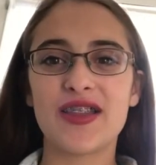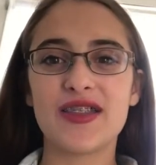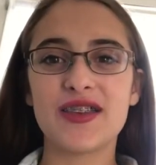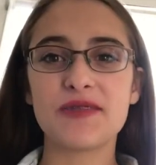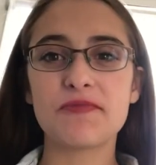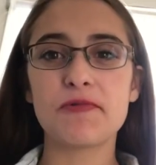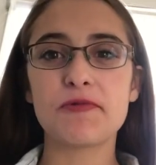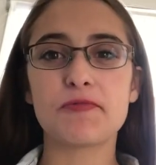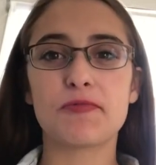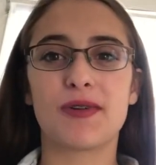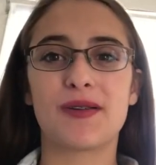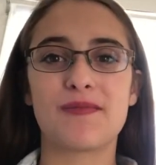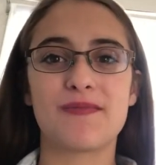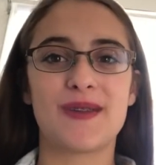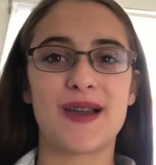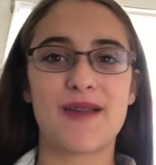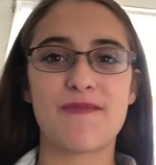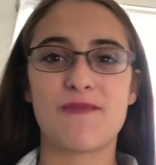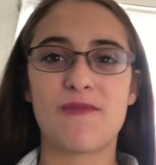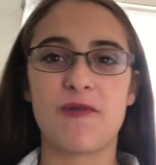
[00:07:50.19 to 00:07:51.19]
this was one of
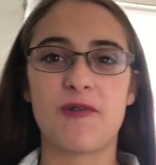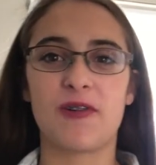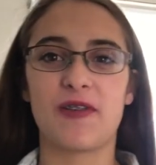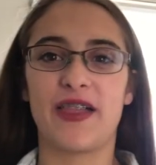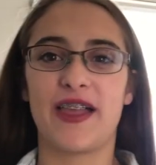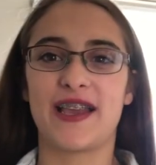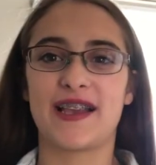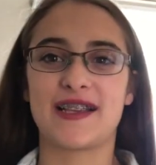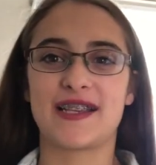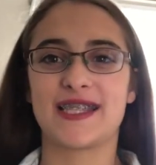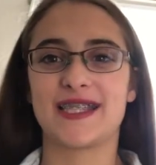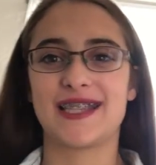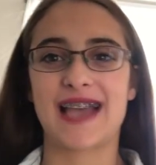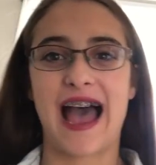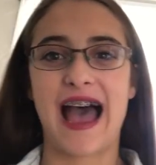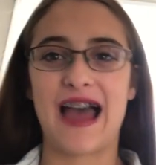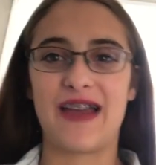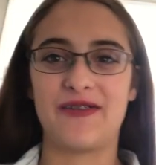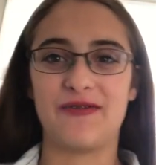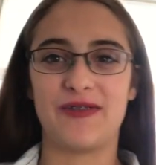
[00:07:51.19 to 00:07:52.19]
my more like
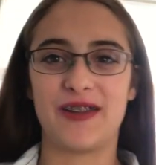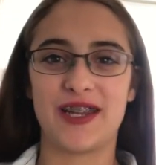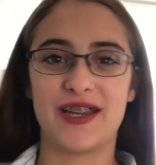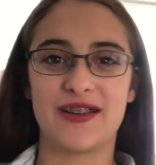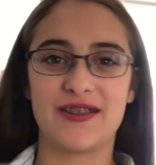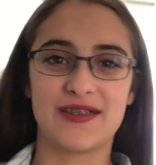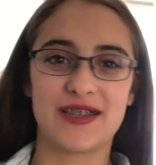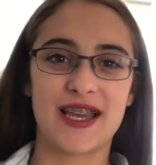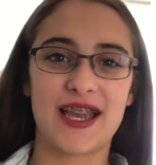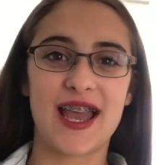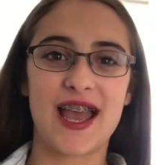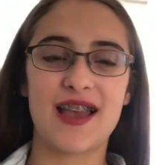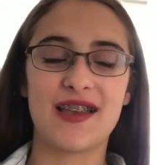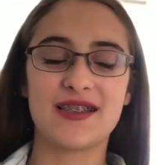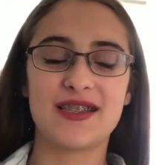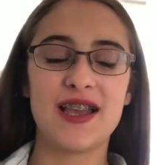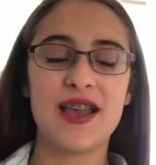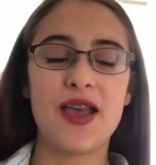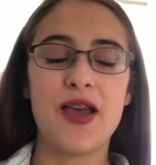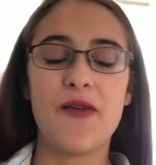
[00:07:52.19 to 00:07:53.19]
sad videos, I guess,